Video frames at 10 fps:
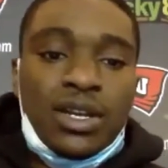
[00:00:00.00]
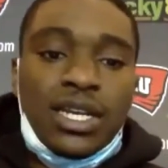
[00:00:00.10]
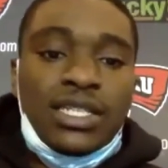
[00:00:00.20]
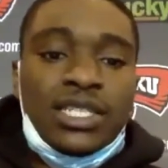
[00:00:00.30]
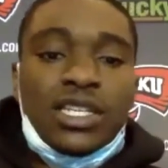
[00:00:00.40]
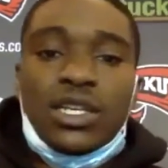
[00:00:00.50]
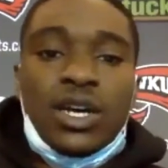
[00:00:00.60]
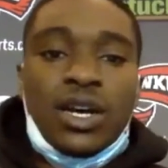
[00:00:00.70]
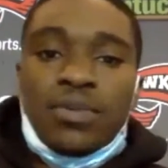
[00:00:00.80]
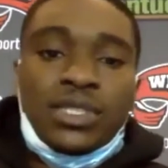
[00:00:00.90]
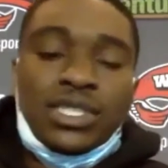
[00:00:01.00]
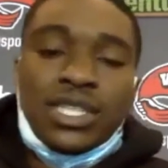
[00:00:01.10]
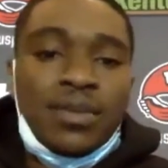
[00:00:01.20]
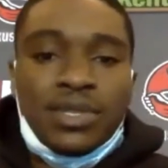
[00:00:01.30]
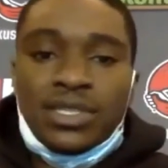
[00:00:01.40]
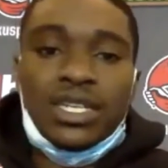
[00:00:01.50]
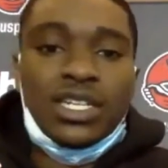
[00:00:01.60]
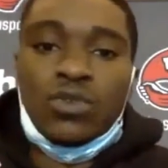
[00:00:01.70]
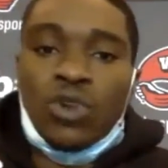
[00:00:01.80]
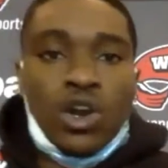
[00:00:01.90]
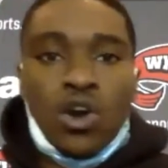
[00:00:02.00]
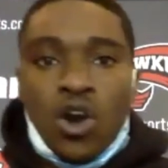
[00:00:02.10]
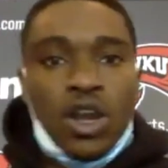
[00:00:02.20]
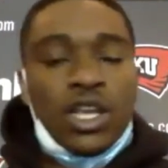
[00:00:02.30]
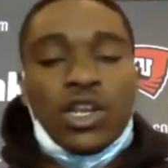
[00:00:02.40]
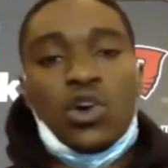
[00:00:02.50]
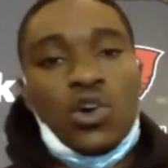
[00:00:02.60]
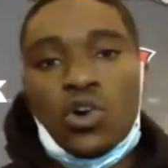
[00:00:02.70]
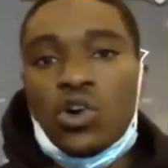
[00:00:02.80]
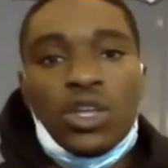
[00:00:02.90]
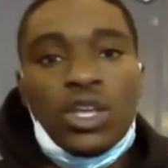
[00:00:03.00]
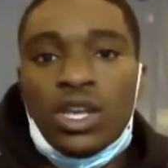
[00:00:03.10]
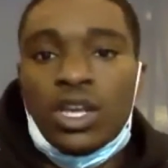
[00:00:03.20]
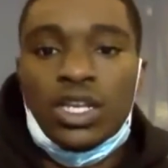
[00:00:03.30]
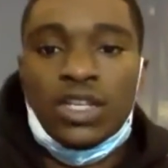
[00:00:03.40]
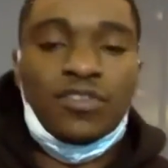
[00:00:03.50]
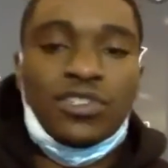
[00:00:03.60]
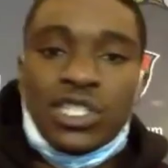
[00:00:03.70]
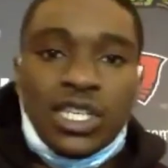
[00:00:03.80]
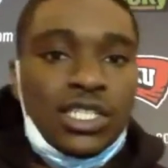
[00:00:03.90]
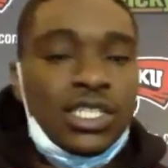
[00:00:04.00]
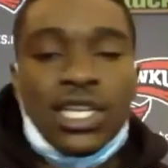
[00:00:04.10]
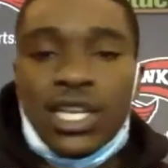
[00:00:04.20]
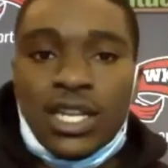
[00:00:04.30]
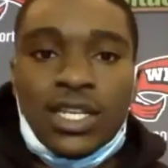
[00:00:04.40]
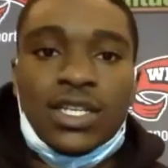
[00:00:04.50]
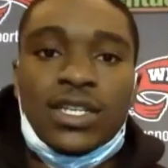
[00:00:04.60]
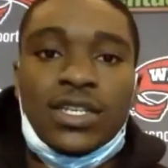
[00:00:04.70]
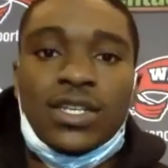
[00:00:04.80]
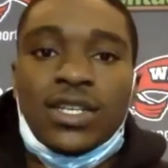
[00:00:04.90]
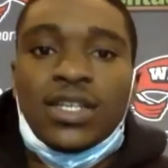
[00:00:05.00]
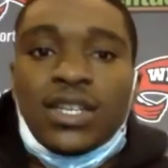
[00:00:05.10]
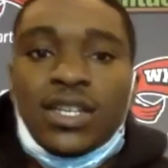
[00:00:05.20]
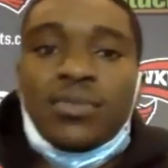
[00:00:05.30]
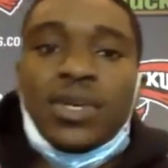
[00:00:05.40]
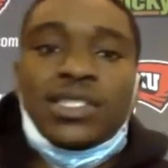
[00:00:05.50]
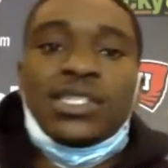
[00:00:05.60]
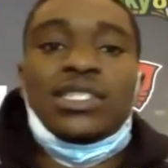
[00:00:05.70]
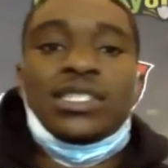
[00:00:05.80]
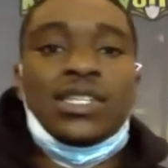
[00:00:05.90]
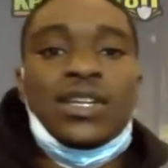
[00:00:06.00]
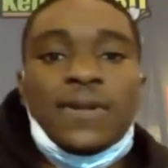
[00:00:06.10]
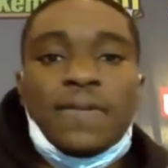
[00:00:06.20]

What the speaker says: each other up and just keeping each other to run hard, hit the hole. If you see it, just hit it. Basically just like that.